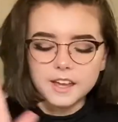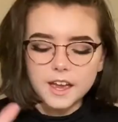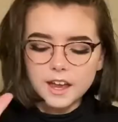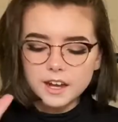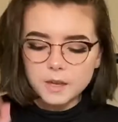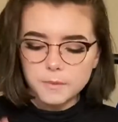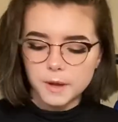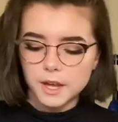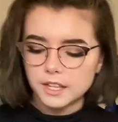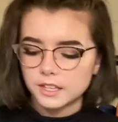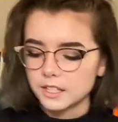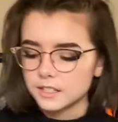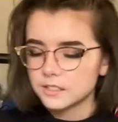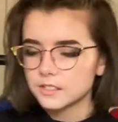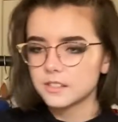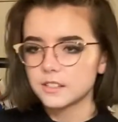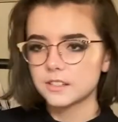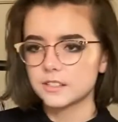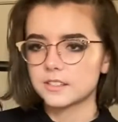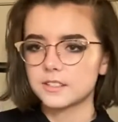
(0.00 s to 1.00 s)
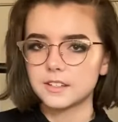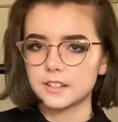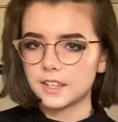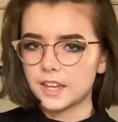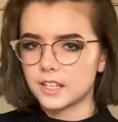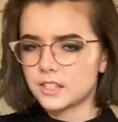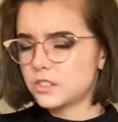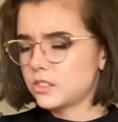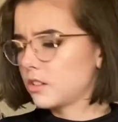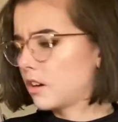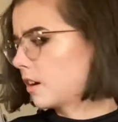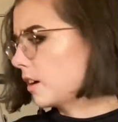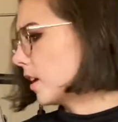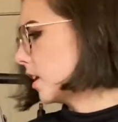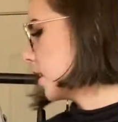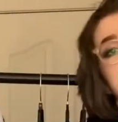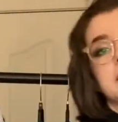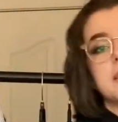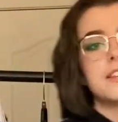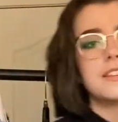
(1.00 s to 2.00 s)
Anyway, let's just get
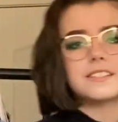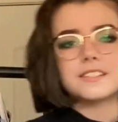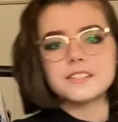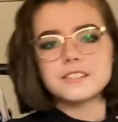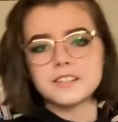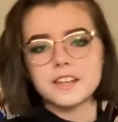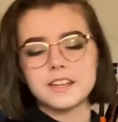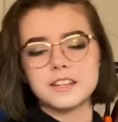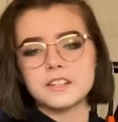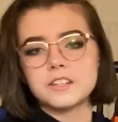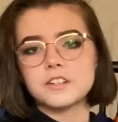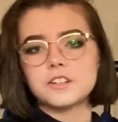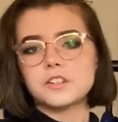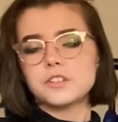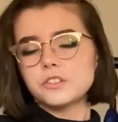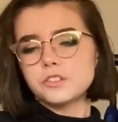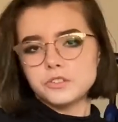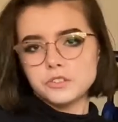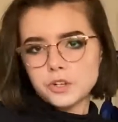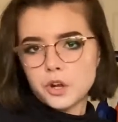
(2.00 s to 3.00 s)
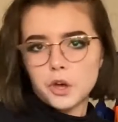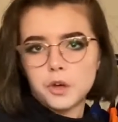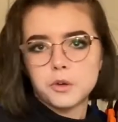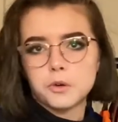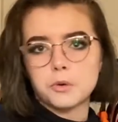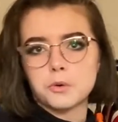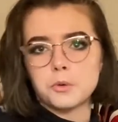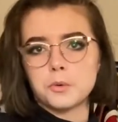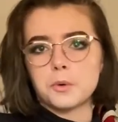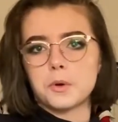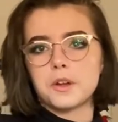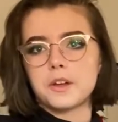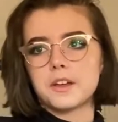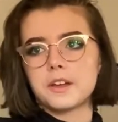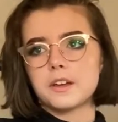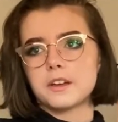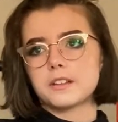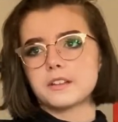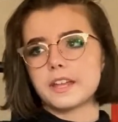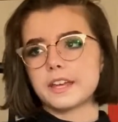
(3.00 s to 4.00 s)
started. This is in no
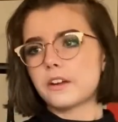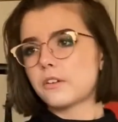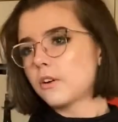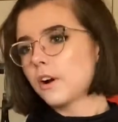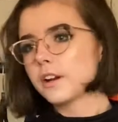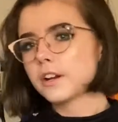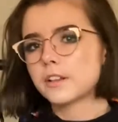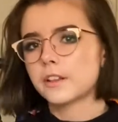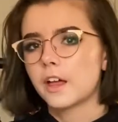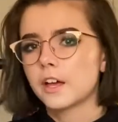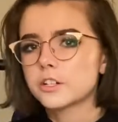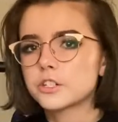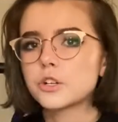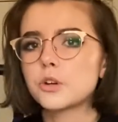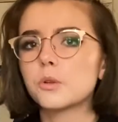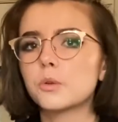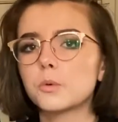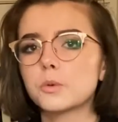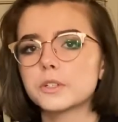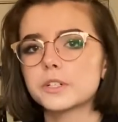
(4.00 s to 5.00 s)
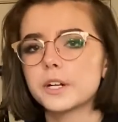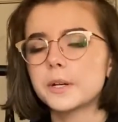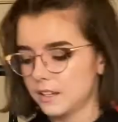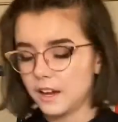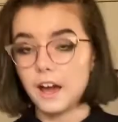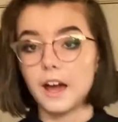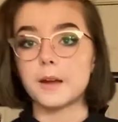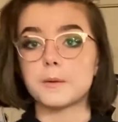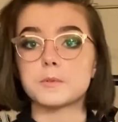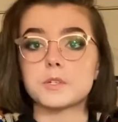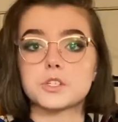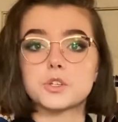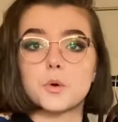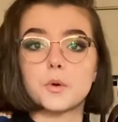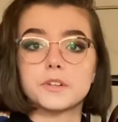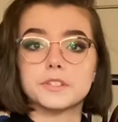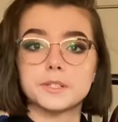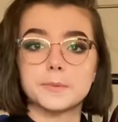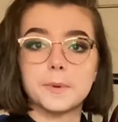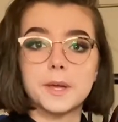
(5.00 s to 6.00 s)
like chronological order. I'm just going
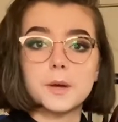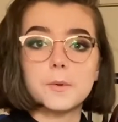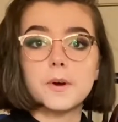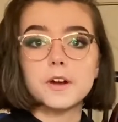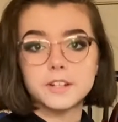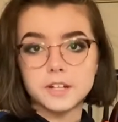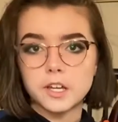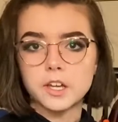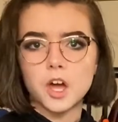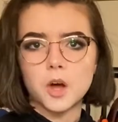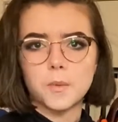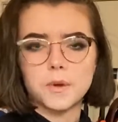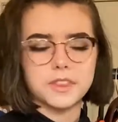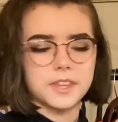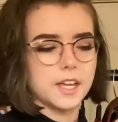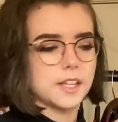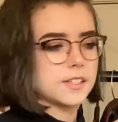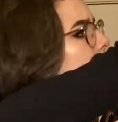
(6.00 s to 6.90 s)
to pick one and go with it.